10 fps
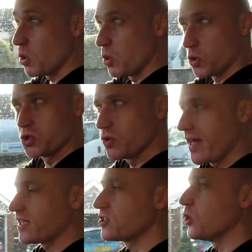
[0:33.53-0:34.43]
or do
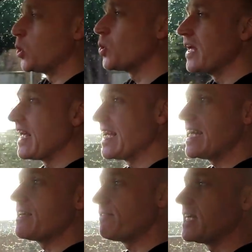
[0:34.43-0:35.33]
they at all, in
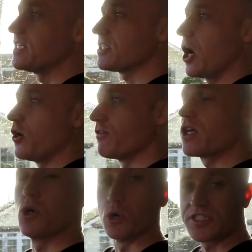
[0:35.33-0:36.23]
EVs over the
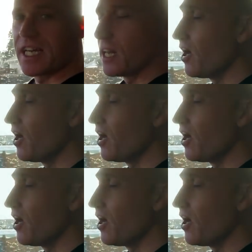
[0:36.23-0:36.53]
course of their